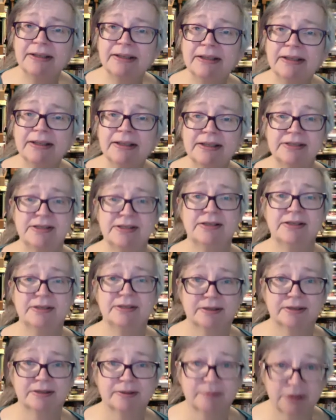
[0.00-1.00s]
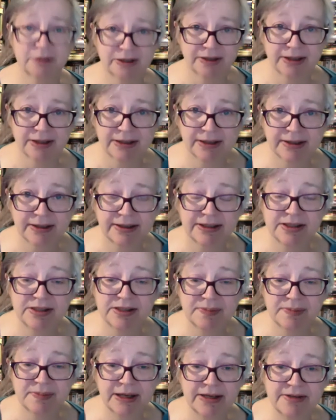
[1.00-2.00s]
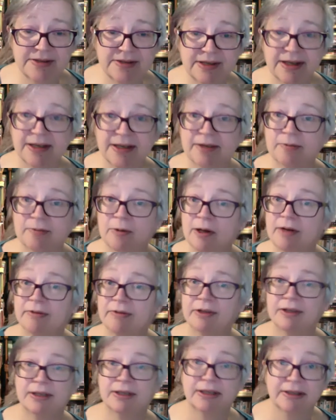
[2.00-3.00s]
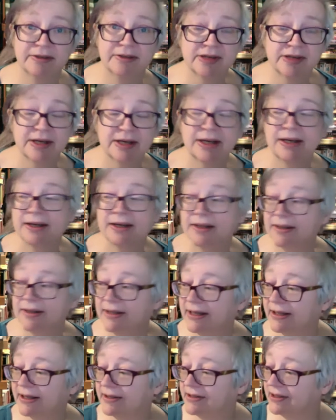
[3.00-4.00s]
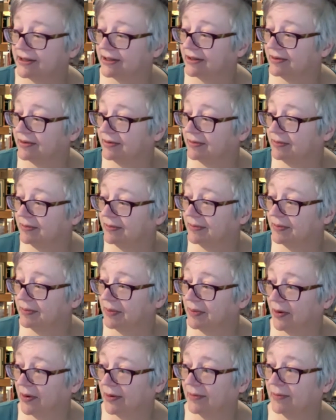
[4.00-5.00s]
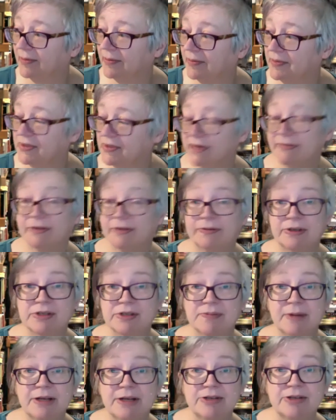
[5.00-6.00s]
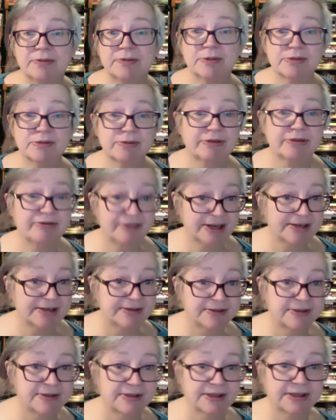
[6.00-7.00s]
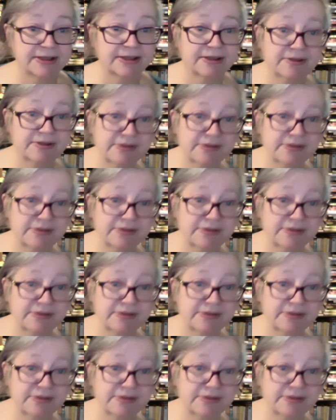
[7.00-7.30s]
it is easier to work in a clean space. And one of the things that several of us mentioned was we found things